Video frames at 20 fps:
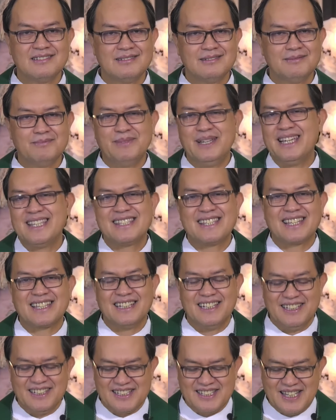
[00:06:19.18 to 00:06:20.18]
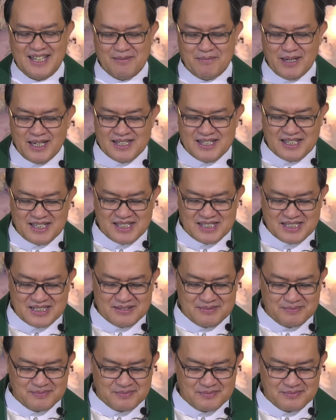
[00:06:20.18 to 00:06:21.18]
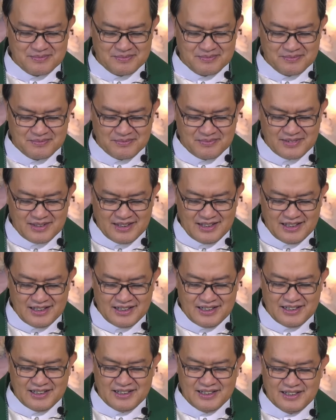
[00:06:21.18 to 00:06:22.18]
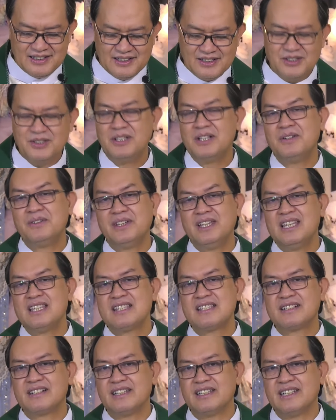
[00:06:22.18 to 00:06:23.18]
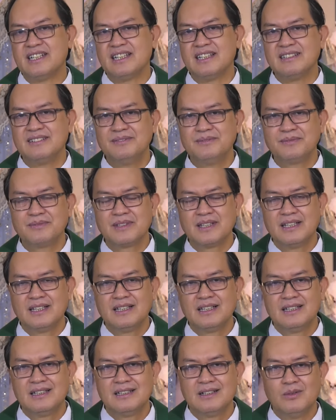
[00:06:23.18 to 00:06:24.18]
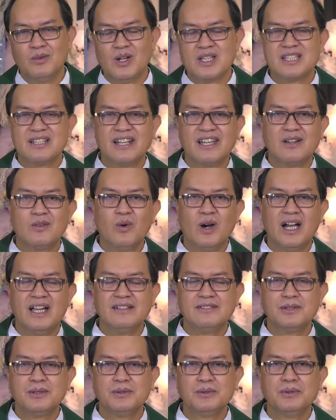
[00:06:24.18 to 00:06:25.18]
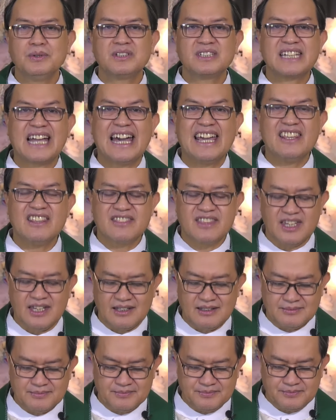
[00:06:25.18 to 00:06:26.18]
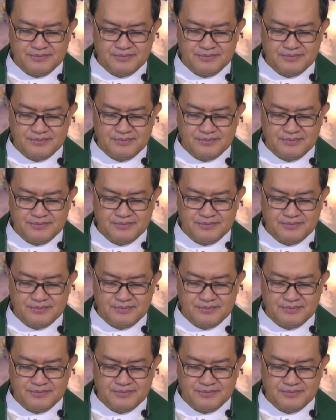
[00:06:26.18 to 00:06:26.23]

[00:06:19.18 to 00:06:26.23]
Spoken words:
Basically the same message. You know, Israel was required to do tithing.